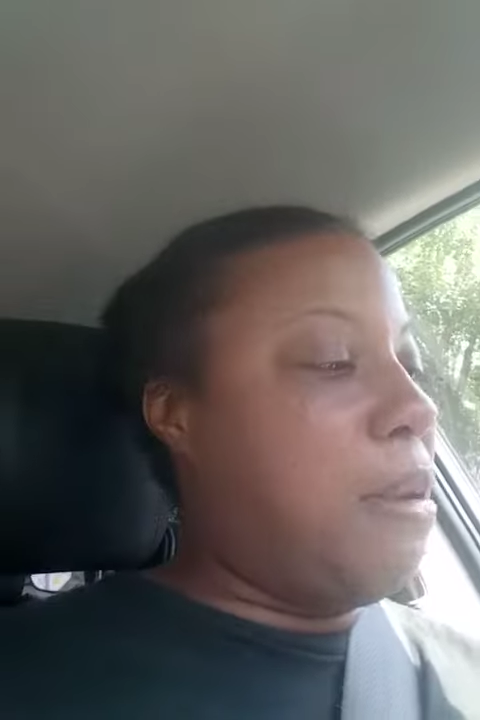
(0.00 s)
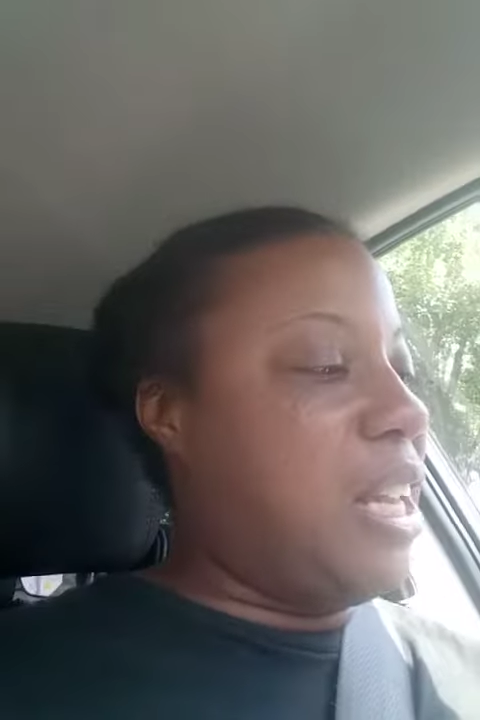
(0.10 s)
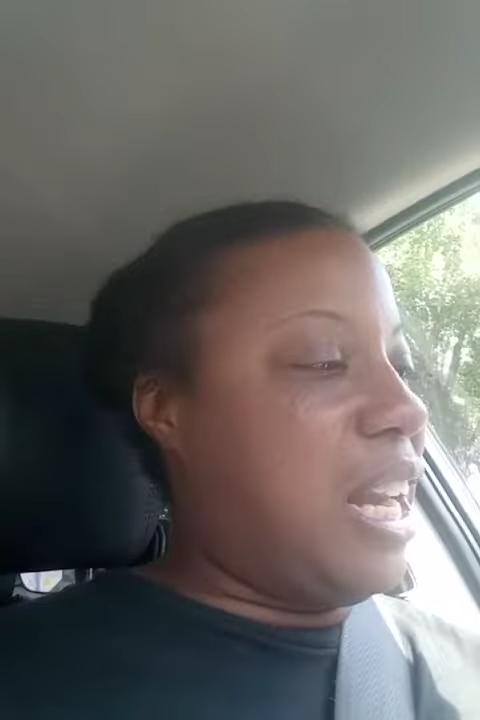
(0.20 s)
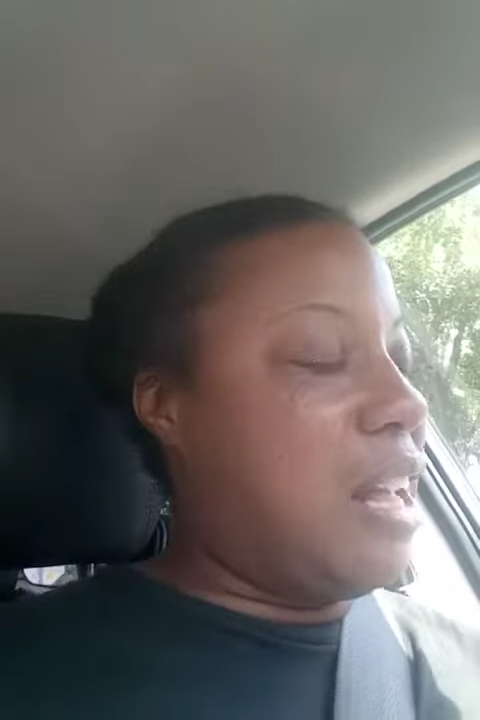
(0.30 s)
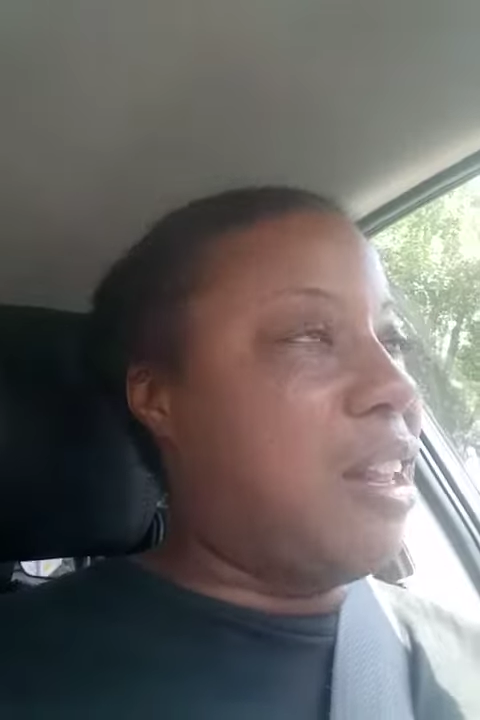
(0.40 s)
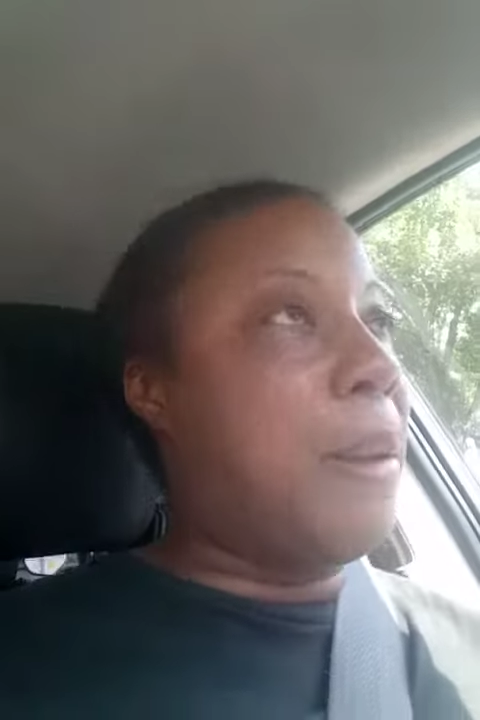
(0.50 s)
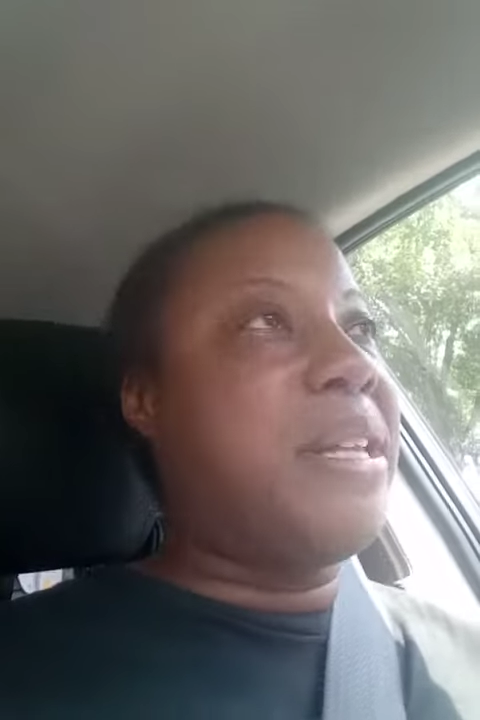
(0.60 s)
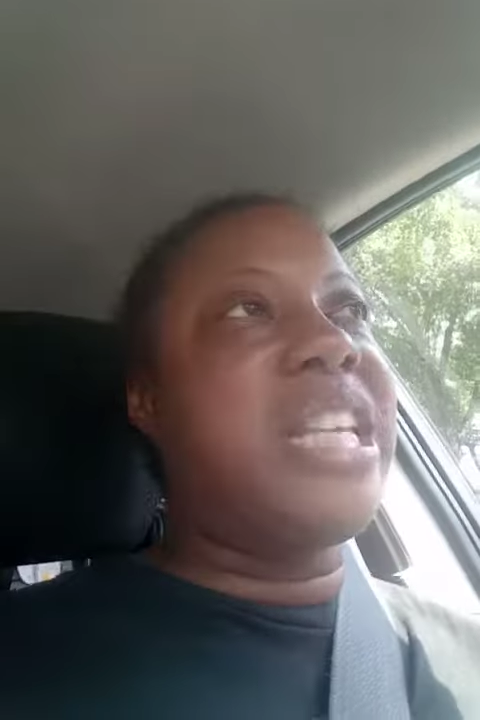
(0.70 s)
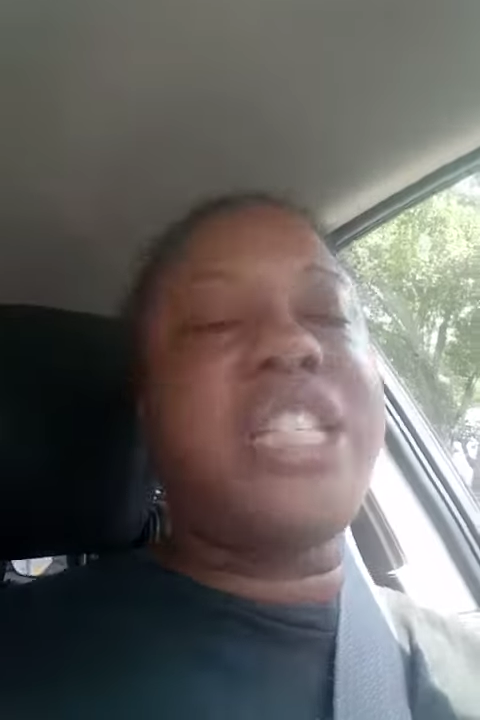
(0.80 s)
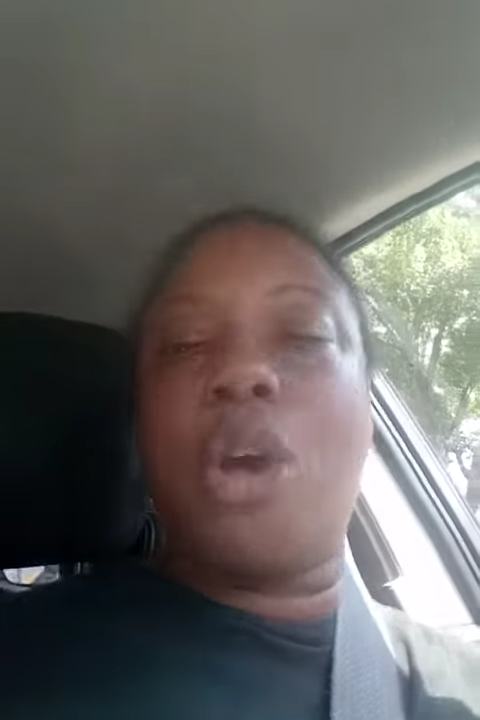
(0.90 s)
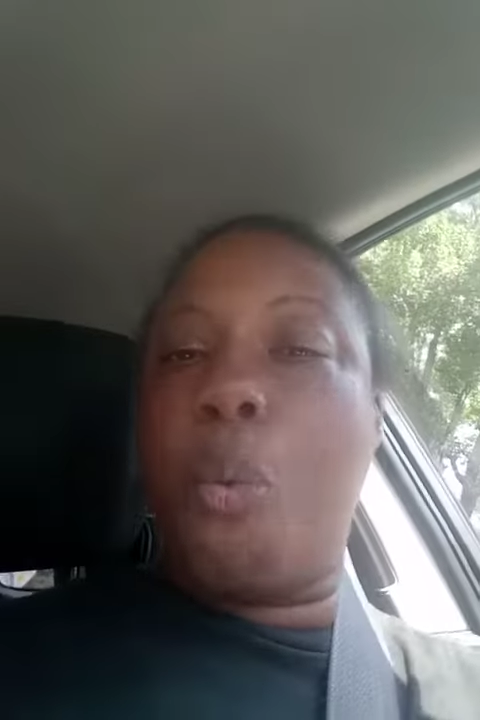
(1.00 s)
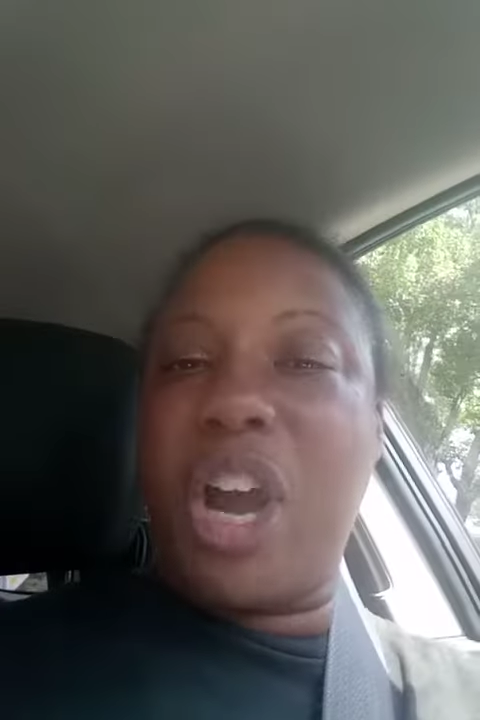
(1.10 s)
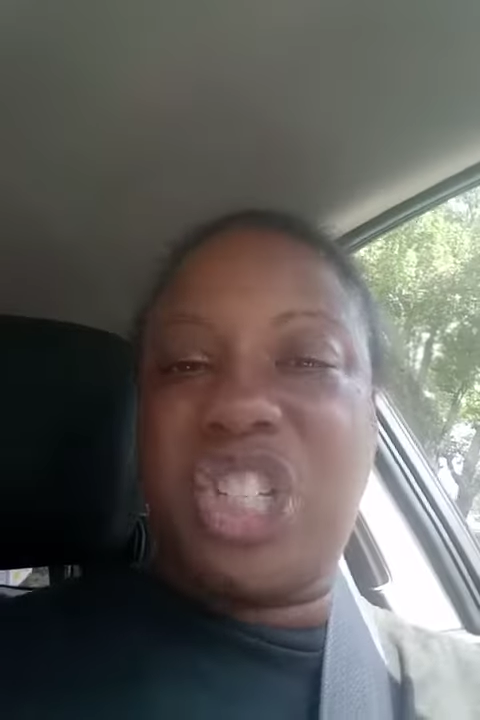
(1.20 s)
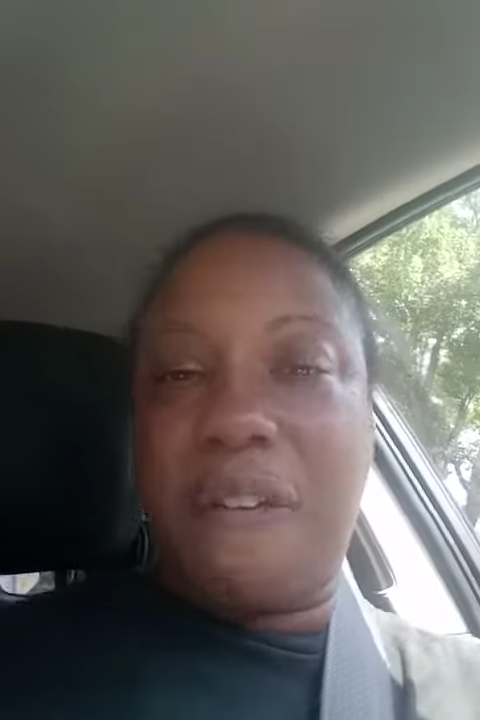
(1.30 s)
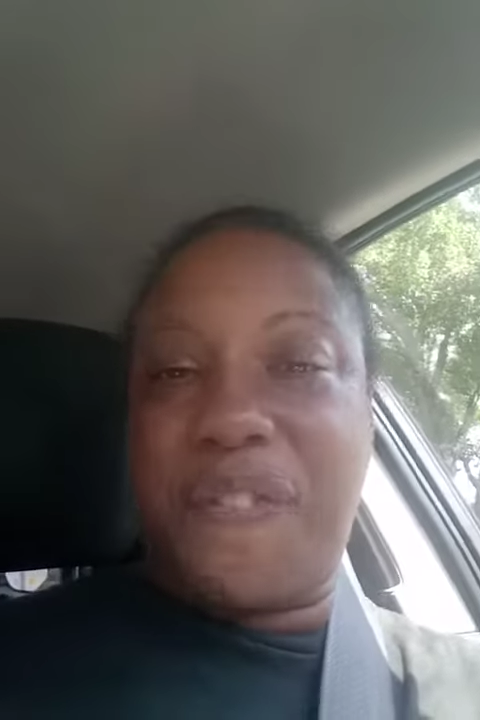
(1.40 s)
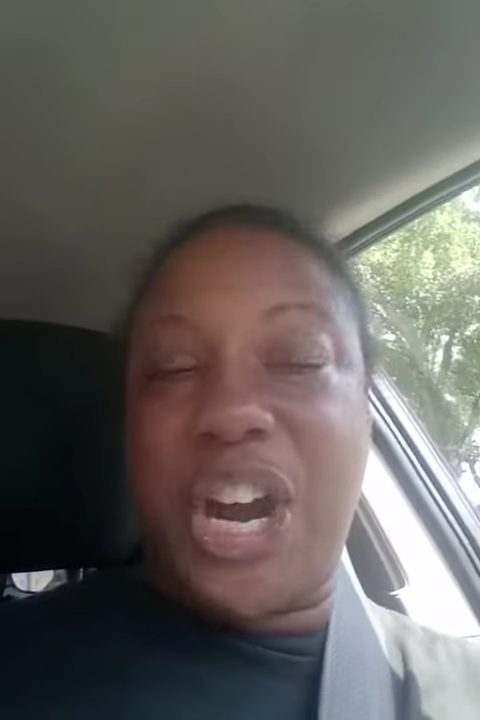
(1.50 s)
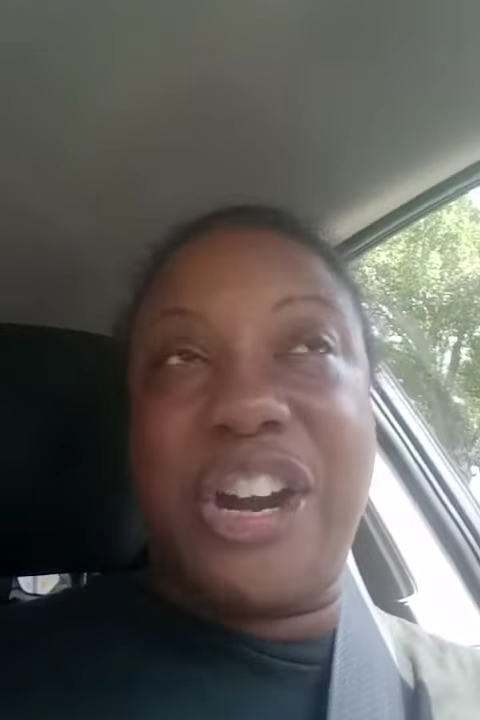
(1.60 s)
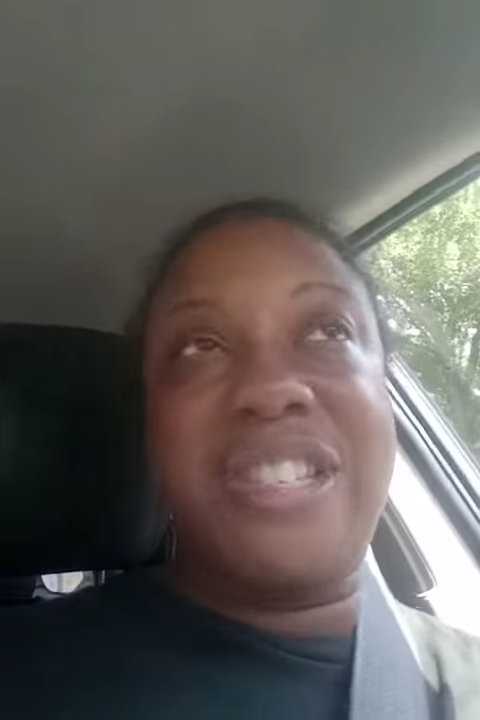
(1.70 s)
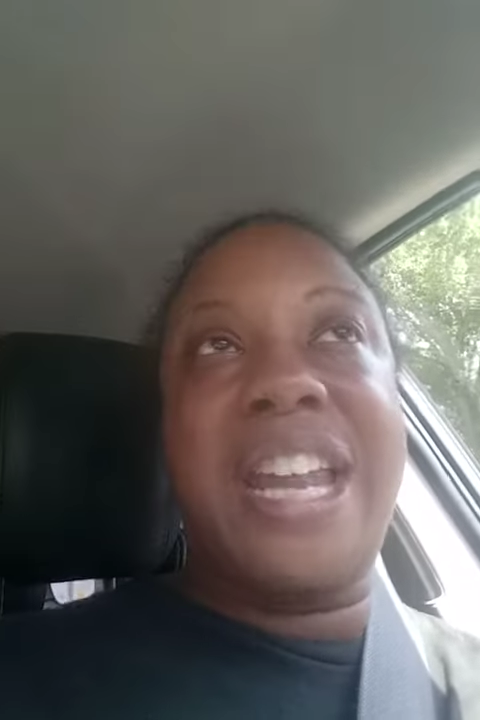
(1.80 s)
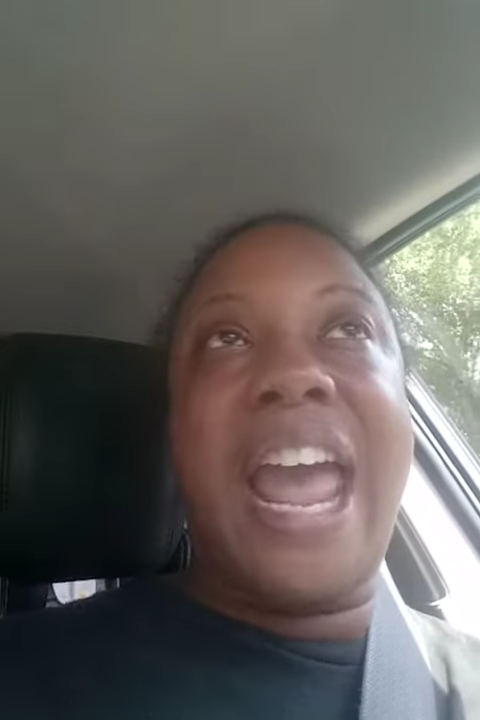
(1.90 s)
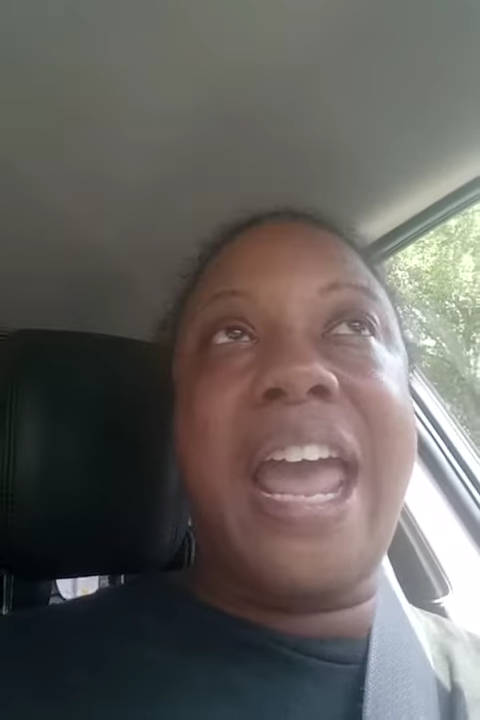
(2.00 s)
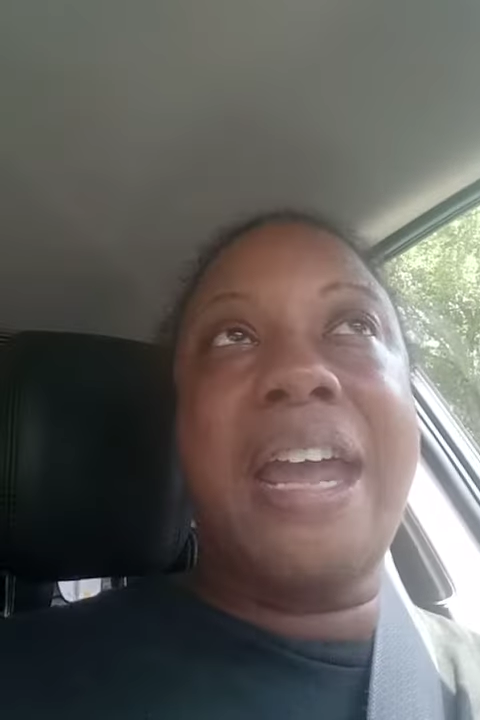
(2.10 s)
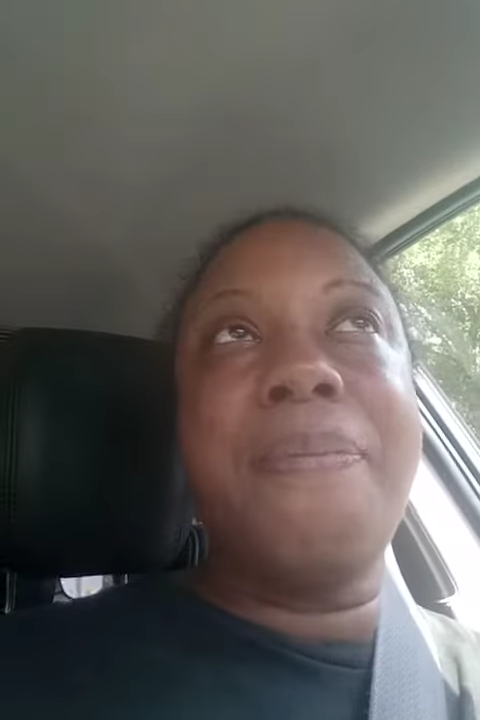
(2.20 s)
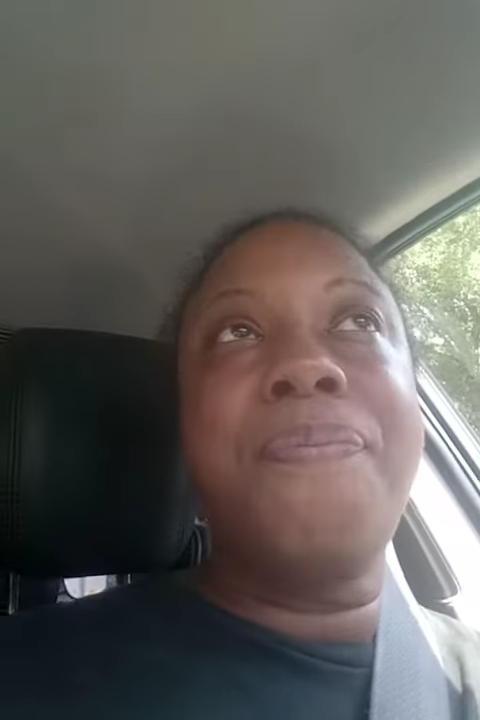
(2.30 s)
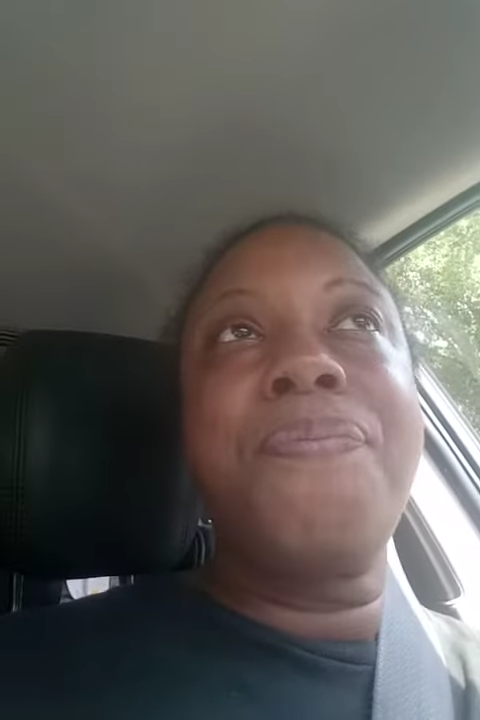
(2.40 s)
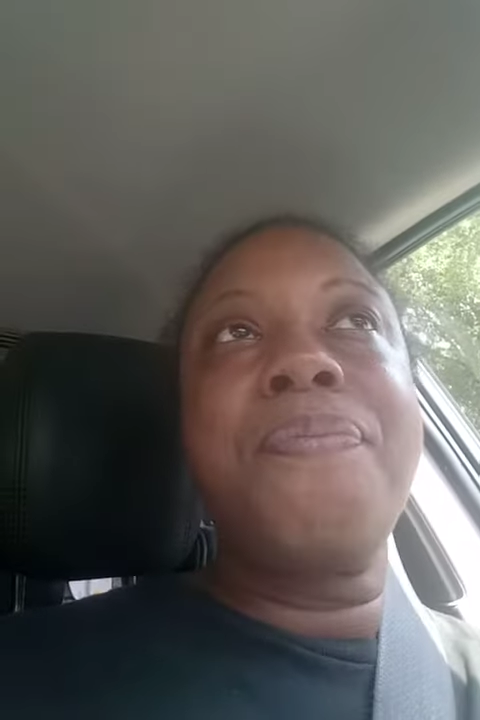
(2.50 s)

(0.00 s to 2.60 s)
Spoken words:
looking at the name. He said, so what's your first name?